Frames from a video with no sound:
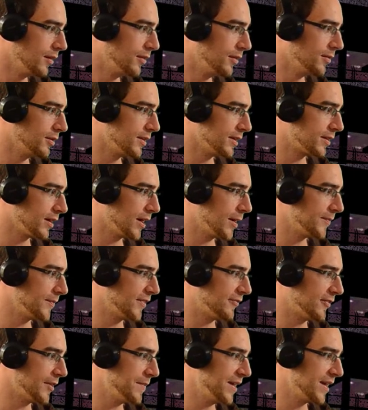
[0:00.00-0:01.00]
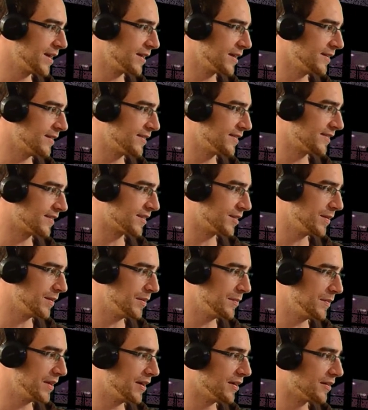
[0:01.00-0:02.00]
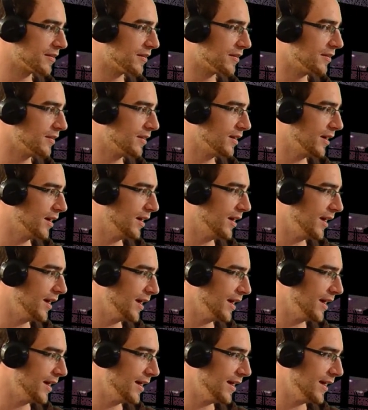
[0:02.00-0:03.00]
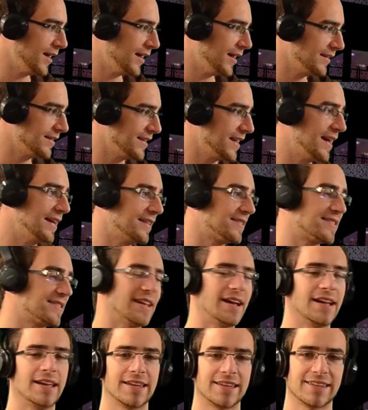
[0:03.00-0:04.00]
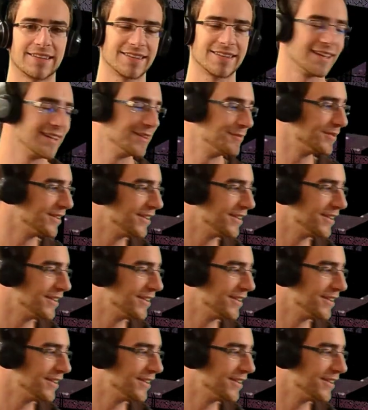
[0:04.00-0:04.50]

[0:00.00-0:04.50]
Holy crap, if I make it, this is gonna be a miracle. Yes, I can't